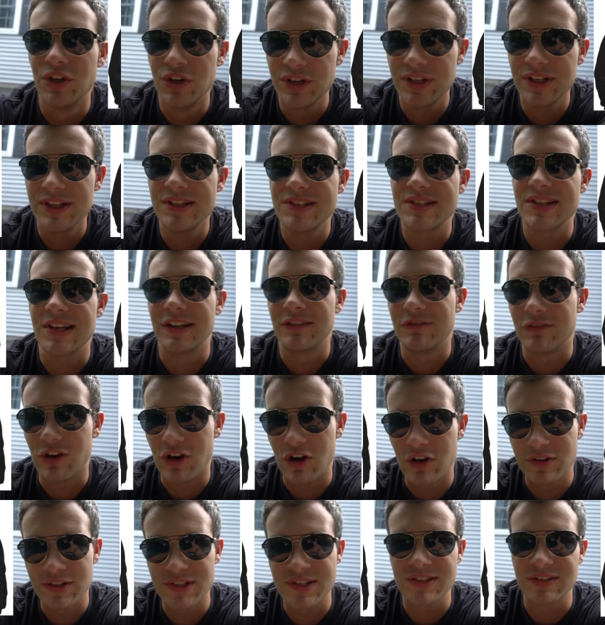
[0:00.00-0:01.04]
hoodies, and
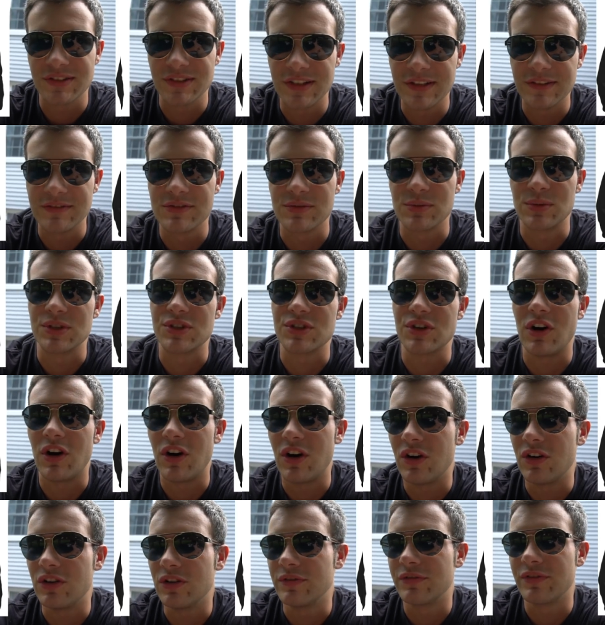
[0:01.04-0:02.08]
long sleeves, which
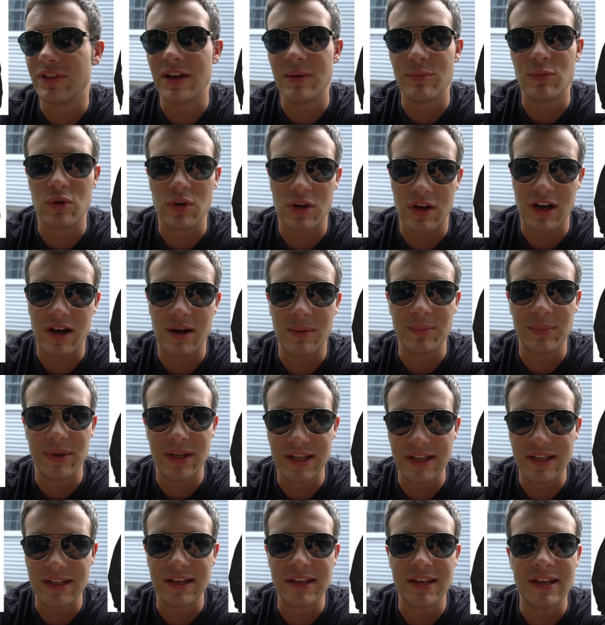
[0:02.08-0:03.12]
all of them will come
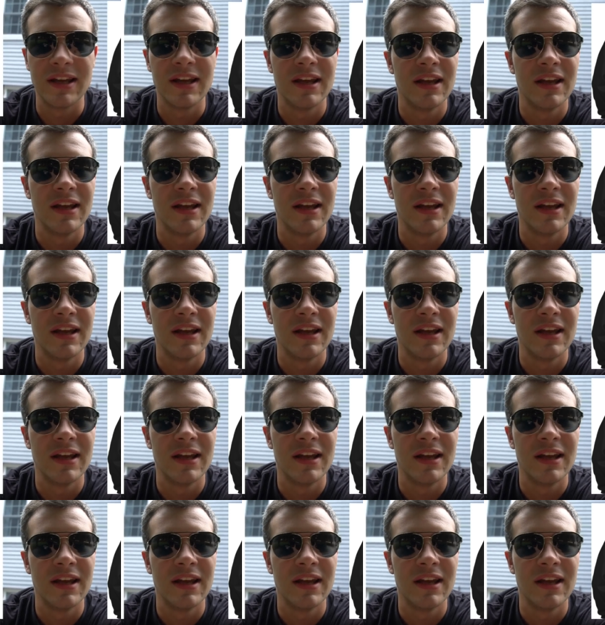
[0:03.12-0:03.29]
in,